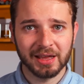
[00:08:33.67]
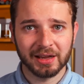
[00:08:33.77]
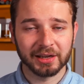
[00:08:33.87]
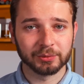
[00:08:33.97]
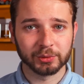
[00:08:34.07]

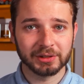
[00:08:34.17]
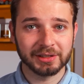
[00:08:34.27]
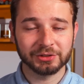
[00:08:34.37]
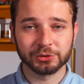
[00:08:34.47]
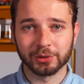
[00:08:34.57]
I really
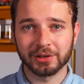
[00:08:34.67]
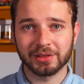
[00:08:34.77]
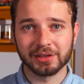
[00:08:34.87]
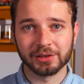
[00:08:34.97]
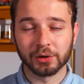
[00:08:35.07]

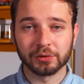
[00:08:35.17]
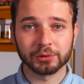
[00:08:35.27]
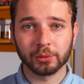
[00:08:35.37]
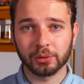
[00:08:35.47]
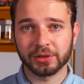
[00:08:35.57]
enjoyed the
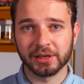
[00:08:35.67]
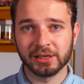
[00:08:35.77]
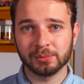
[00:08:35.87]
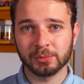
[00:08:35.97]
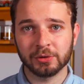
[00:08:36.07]
overall
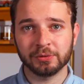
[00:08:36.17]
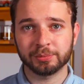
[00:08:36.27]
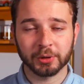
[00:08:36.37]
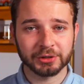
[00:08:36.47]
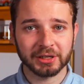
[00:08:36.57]
theme
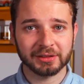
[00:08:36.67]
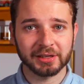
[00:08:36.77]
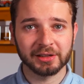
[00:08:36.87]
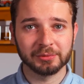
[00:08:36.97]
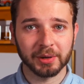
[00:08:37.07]
of Project
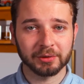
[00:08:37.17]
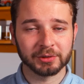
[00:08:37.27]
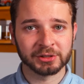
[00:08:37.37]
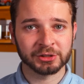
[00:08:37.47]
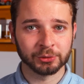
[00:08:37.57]
Hail
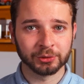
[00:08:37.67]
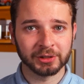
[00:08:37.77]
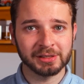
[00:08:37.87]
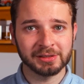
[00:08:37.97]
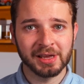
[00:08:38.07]
Mary's
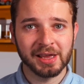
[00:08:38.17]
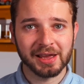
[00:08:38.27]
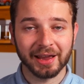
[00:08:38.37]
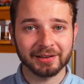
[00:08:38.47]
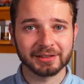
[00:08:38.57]
story
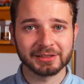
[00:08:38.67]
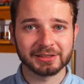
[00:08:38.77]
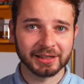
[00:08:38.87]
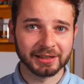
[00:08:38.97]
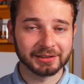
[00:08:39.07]
and its
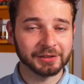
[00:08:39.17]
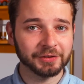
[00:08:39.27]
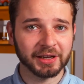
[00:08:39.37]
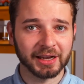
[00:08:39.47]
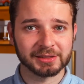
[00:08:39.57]

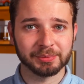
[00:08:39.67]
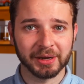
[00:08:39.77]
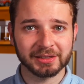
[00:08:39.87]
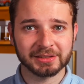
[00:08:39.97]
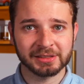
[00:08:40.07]
scientific
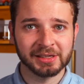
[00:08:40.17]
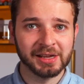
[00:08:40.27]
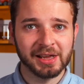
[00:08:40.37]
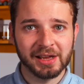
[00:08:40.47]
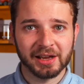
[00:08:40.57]
aspects.
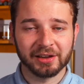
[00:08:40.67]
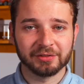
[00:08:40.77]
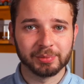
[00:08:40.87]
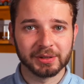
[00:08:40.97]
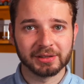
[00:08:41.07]

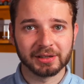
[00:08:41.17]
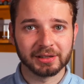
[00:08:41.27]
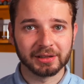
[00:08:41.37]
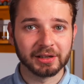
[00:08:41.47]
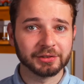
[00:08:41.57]
I've been a
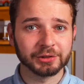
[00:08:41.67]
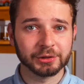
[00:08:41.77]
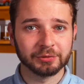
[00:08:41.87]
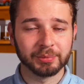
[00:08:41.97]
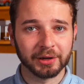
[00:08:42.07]
lover
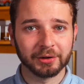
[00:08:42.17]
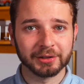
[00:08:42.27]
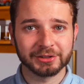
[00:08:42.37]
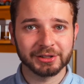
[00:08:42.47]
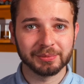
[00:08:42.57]
of
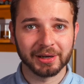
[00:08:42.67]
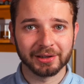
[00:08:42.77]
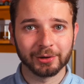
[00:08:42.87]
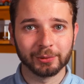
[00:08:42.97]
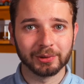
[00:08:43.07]
biology my
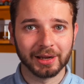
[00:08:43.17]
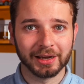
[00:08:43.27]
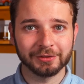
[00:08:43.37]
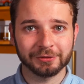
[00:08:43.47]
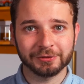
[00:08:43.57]
whole
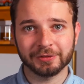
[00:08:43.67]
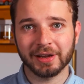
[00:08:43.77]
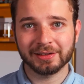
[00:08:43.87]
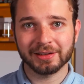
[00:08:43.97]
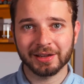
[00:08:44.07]
life,
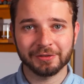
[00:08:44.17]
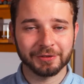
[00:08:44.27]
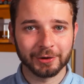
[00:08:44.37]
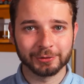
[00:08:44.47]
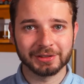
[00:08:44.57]
and I
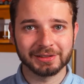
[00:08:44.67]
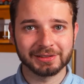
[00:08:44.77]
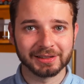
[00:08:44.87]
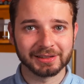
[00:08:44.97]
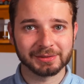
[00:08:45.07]
found
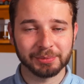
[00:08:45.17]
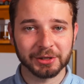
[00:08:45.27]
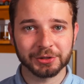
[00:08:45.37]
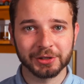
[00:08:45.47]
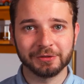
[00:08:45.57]
it
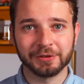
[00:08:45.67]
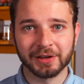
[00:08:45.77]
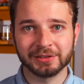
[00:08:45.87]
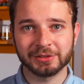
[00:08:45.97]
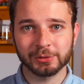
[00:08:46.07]
especially
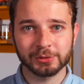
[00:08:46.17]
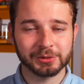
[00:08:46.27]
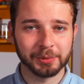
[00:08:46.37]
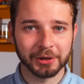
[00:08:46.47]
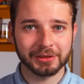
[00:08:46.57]
fun to
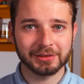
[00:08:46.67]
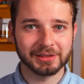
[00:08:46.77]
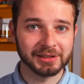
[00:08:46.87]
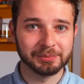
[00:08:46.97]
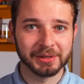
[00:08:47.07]
spot
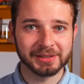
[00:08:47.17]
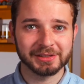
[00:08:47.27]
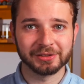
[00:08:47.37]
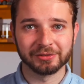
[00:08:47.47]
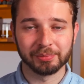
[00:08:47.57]

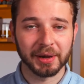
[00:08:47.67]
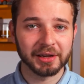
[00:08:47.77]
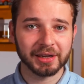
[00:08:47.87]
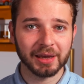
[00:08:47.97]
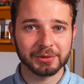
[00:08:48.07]
tidbits of
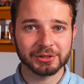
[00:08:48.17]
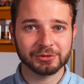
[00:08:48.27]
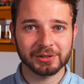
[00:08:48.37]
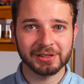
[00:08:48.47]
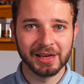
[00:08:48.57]

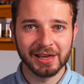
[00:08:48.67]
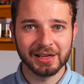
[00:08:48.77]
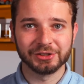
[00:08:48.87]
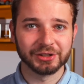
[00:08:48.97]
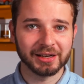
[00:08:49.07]
biochemistry,
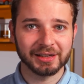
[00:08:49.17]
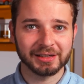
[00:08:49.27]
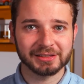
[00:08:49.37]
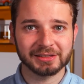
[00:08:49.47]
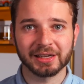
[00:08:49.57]

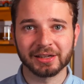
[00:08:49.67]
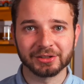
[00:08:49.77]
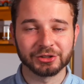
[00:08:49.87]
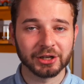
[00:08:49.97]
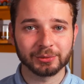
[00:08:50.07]
genetics,
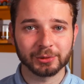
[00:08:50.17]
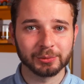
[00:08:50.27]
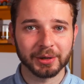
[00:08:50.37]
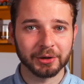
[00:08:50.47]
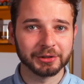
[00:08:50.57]
and general
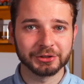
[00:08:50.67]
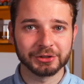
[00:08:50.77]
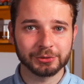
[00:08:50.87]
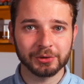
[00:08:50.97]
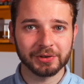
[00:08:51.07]
biology
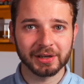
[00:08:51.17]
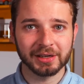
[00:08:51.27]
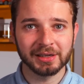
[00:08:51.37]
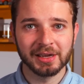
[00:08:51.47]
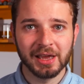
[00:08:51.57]

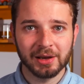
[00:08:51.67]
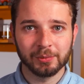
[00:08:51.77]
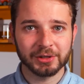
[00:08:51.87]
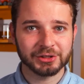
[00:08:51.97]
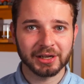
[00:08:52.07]
trivia
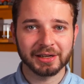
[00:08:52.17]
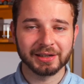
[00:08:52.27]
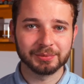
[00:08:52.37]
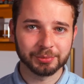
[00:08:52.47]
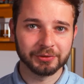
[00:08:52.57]
which I
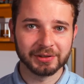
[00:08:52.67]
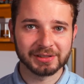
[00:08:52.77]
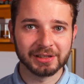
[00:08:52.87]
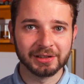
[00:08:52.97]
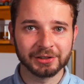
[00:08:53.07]
had
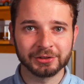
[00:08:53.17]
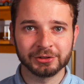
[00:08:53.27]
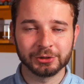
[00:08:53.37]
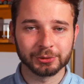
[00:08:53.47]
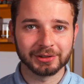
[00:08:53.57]
previously
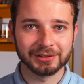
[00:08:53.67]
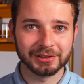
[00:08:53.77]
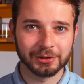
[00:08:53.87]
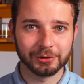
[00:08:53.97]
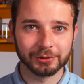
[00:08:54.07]
learned during the
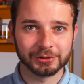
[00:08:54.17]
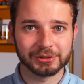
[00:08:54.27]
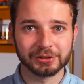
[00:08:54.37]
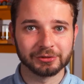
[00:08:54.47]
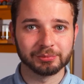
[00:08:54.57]

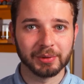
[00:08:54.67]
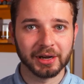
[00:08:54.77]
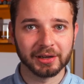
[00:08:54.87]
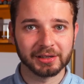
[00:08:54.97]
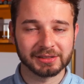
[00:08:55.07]
course of
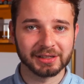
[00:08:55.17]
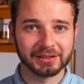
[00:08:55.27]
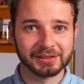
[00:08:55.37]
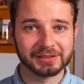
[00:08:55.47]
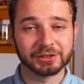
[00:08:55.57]
my
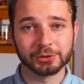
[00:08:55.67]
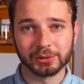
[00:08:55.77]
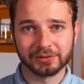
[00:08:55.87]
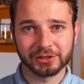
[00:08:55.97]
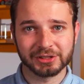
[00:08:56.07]
studies at
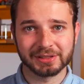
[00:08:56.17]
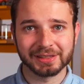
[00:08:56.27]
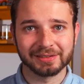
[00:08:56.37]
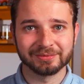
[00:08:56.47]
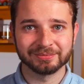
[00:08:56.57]

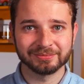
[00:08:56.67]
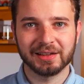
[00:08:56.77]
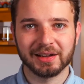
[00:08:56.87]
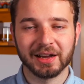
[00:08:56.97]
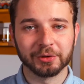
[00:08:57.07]
university.
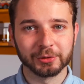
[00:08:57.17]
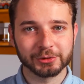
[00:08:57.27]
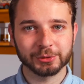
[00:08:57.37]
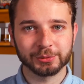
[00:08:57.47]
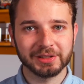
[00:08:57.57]
I
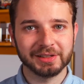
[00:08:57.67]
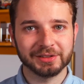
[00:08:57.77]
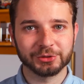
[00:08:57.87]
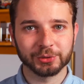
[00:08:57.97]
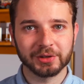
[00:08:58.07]
also really
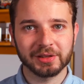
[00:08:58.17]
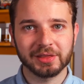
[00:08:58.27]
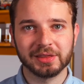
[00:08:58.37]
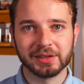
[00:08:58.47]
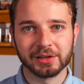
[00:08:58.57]

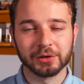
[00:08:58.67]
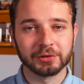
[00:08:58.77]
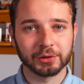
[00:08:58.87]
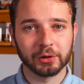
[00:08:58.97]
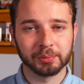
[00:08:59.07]
enjoyed the
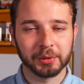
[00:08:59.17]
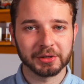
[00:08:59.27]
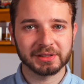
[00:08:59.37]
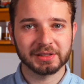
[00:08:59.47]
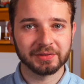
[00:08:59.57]
overall
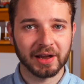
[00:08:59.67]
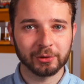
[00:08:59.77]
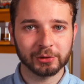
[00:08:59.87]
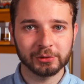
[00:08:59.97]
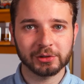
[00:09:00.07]
positive
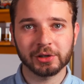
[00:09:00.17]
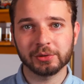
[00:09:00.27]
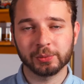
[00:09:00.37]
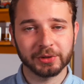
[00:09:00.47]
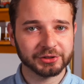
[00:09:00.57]
outlook
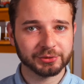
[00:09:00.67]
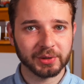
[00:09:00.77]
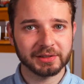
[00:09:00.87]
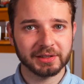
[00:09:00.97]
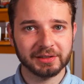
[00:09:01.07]
of Weir's
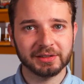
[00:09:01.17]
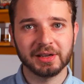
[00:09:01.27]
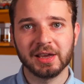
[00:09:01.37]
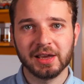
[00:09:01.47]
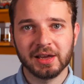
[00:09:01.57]
writing,
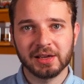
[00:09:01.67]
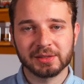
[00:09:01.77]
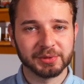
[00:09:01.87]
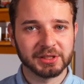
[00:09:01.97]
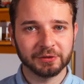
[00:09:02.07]

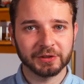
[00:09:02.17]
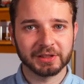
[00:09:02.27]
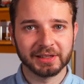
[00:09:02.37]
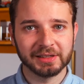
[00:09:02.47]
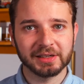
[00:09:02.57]

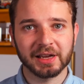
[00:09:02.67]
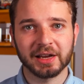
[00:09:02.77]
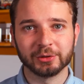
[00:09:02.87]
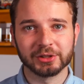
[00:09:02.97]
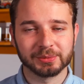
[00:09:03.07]
specifically
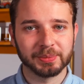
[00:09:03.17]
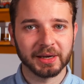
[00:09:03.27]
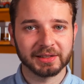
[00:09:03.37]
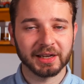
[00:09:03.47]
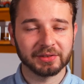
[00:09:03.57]
how
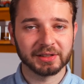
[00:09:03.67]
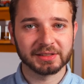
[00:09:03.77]
despite having